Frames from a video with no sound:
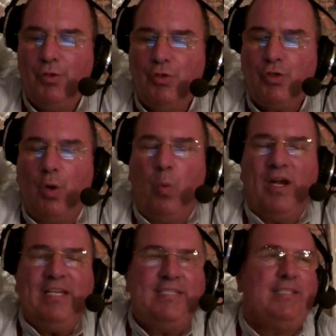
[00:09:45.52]
So
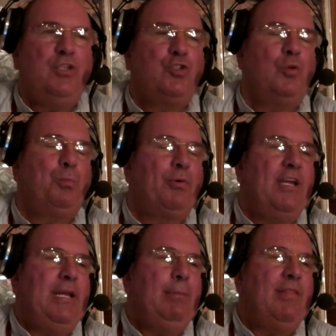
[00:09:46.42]
what is the
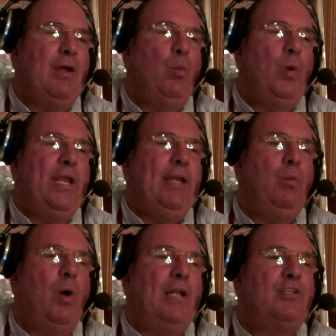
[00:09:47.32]
Supreme that we
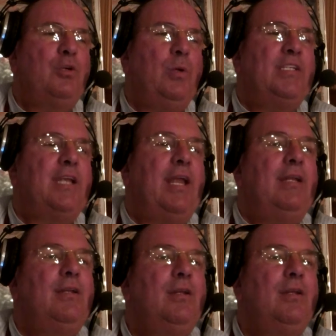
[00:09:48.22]
want to attain?